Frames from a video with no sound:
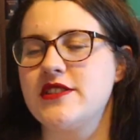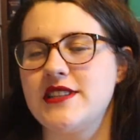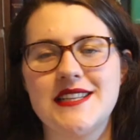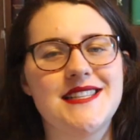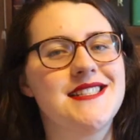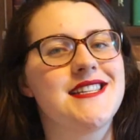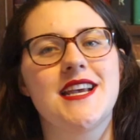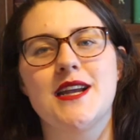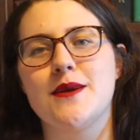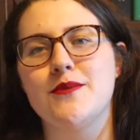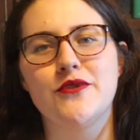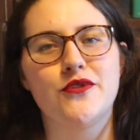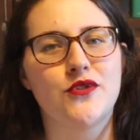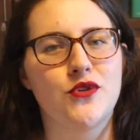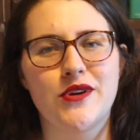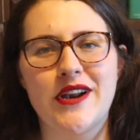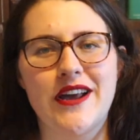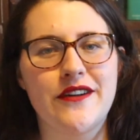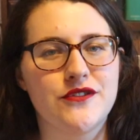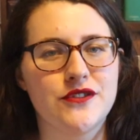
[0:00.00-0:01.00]
Didn't take a
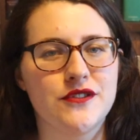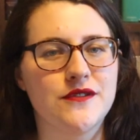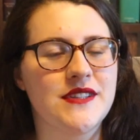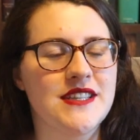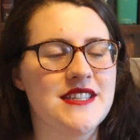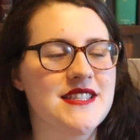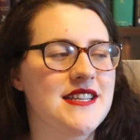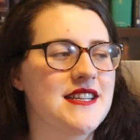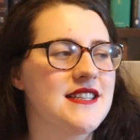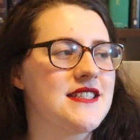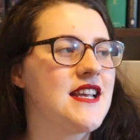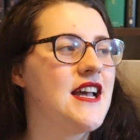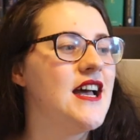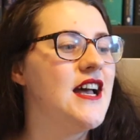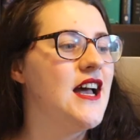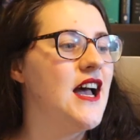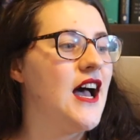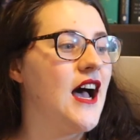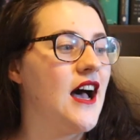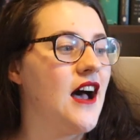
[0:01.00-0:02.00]
before and after of these things.
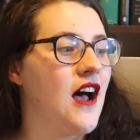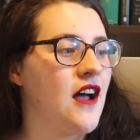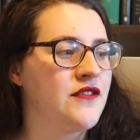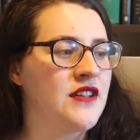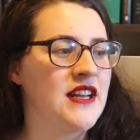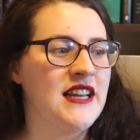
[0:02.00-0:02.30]
I've